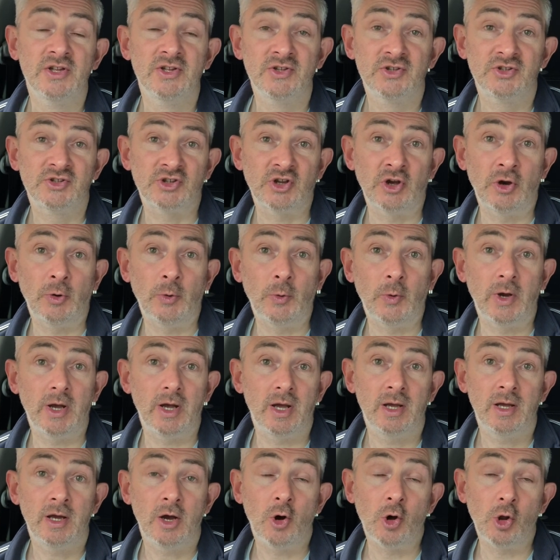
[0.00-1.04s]

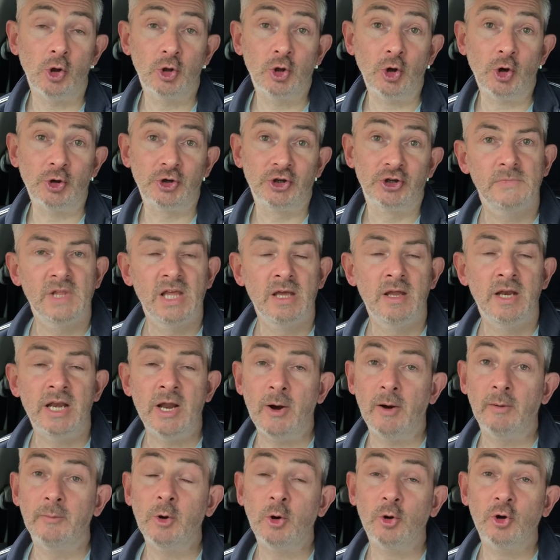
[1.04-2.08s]
So all good.
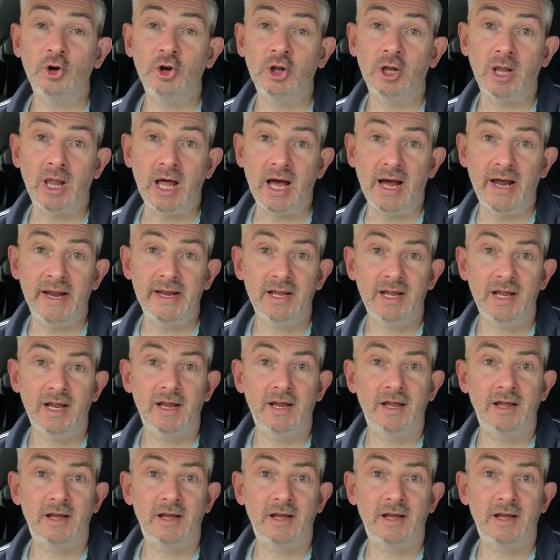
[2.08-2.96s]
Now, I'm not going to lie,